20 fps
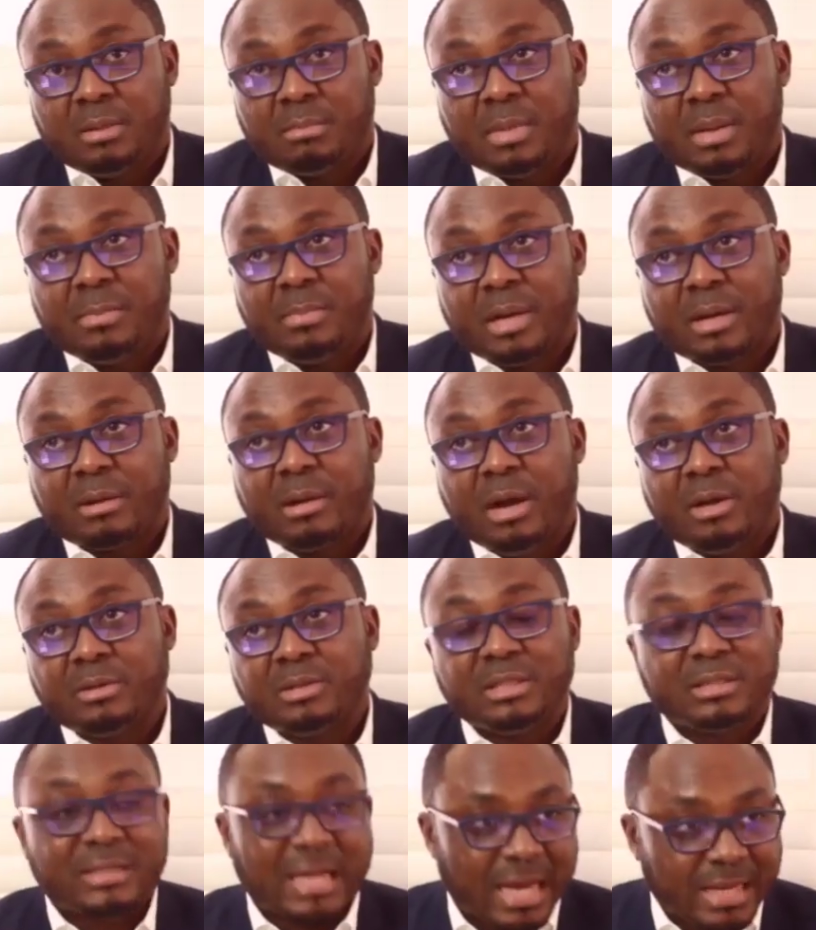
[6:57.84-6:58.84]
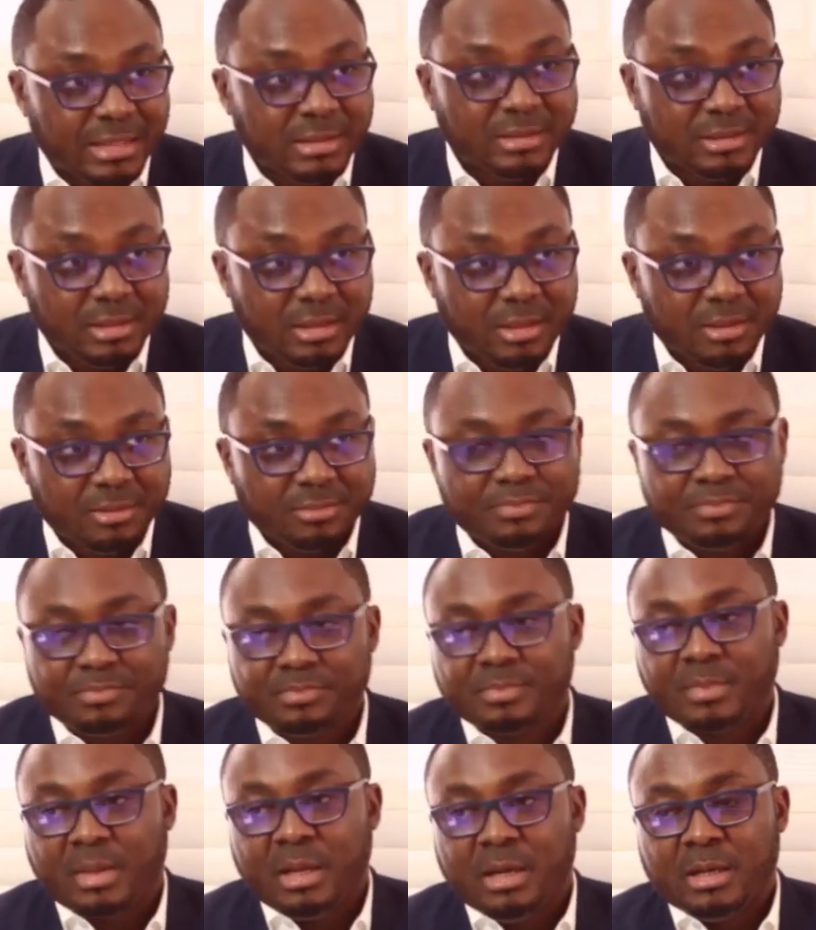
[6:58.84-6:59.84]
My background is IT.
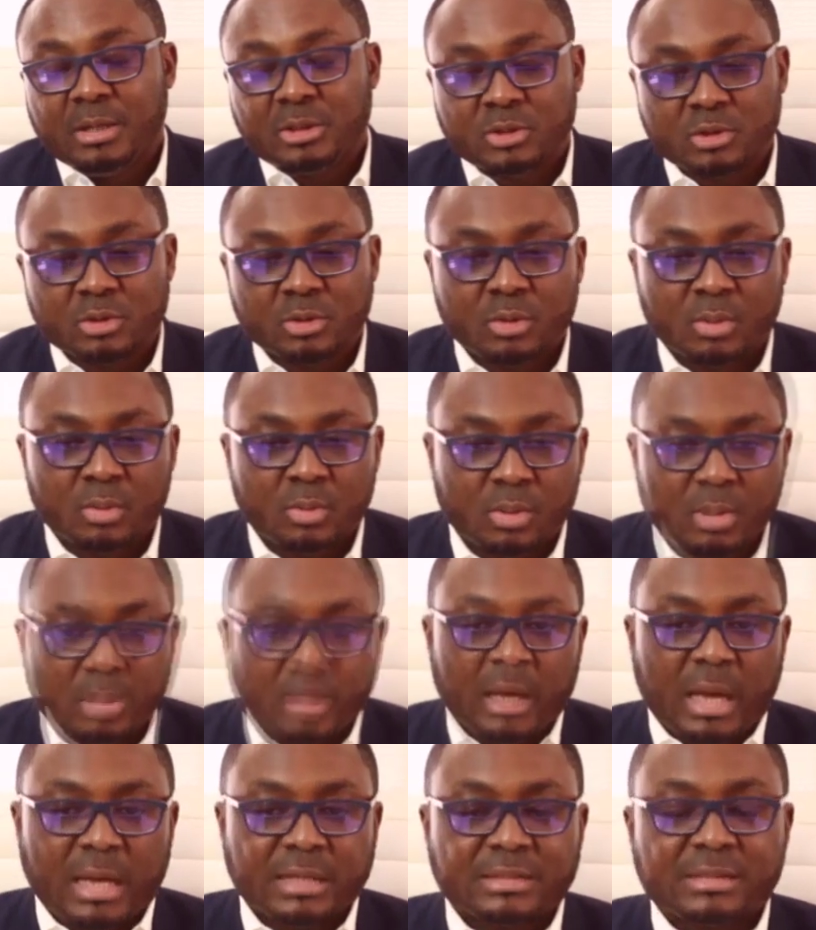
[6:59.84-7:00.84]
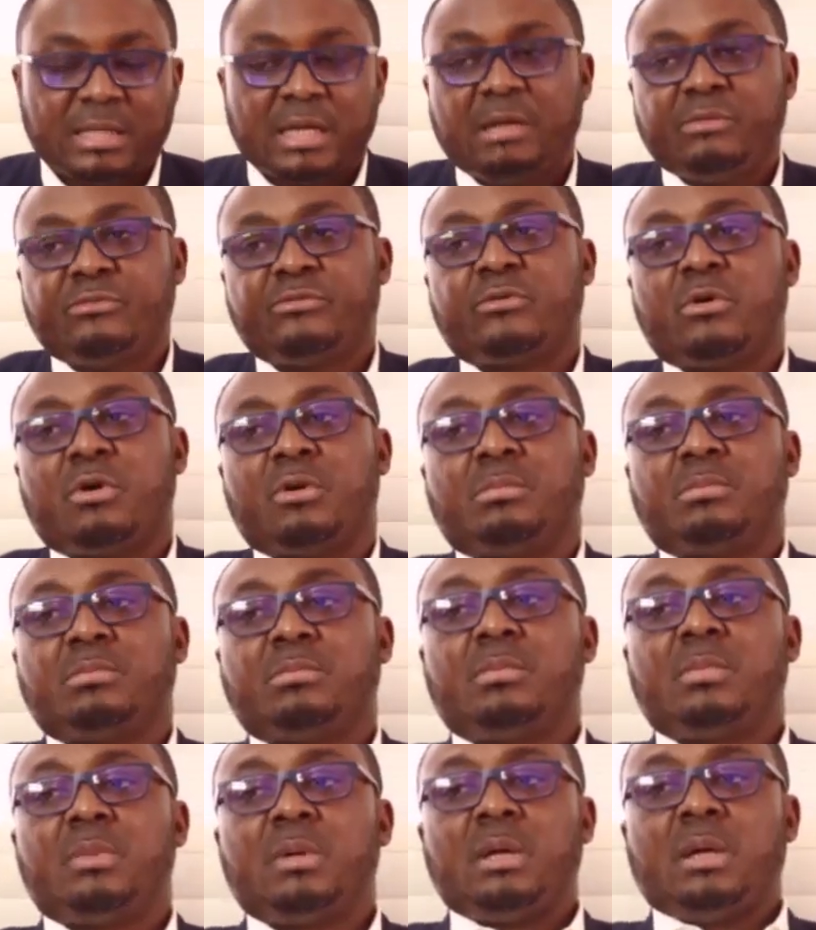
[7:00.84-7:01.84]
So I started from
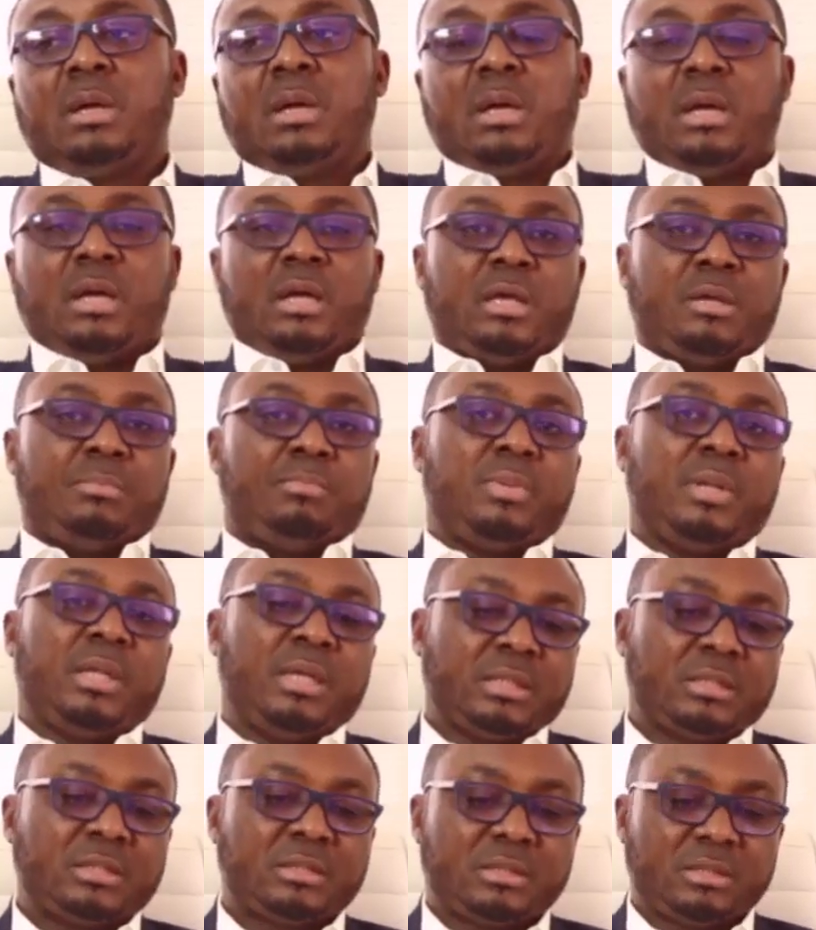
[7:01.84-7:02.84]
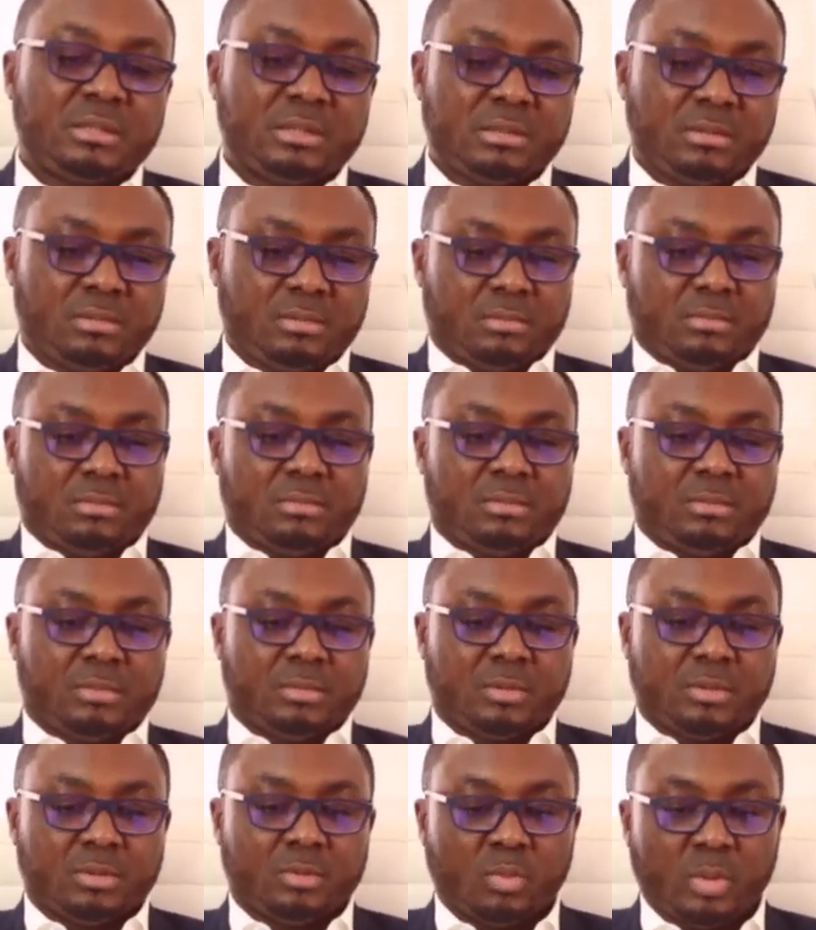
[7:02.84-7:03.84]
a place
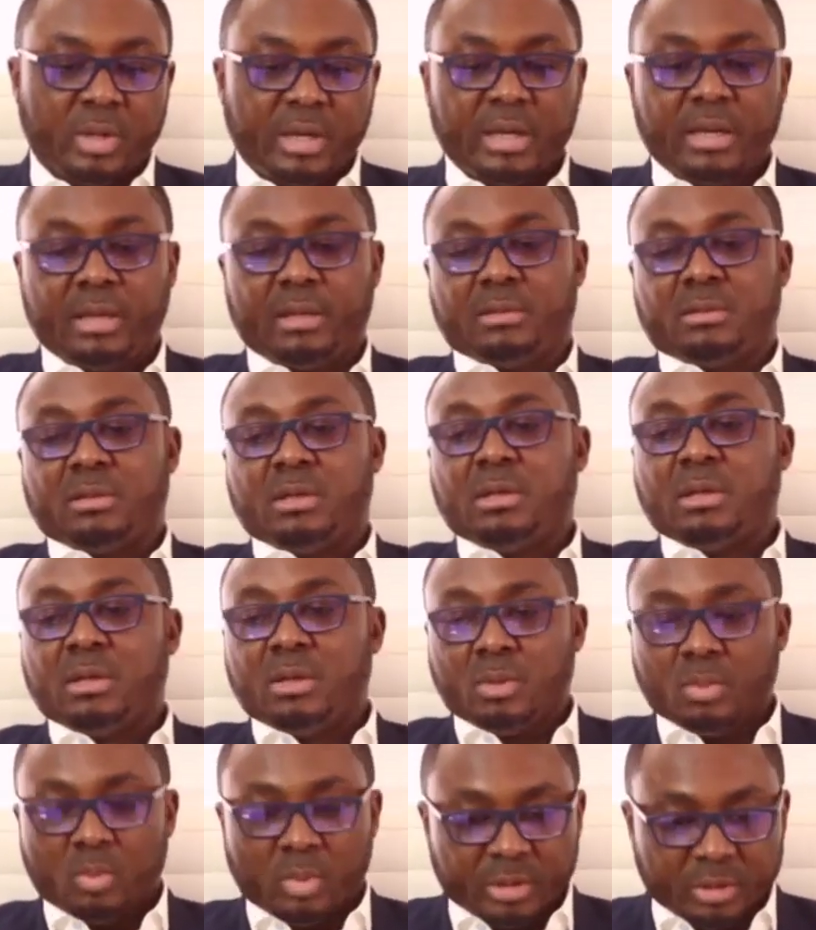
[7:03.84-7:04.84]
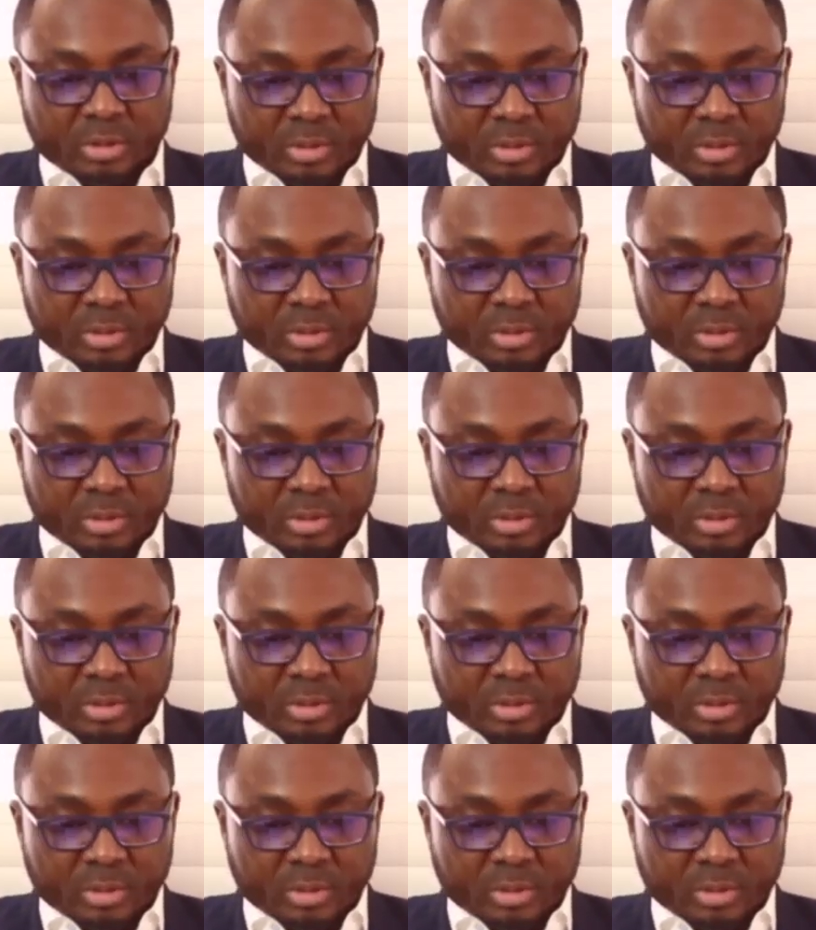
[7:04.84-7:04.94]
where we're